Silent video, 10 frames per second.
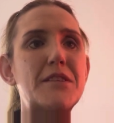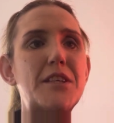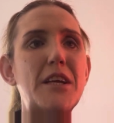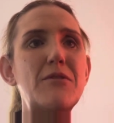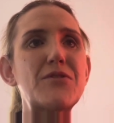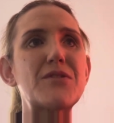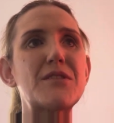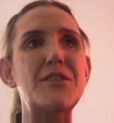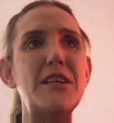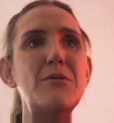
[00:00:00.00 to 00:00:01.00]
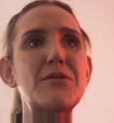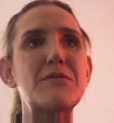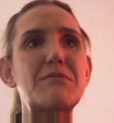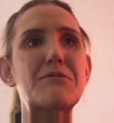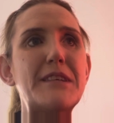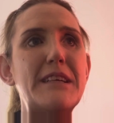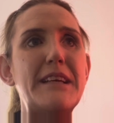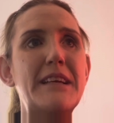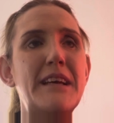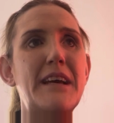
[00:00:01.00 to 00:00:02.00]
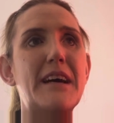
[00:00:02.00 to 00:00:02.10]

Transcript: She was she was really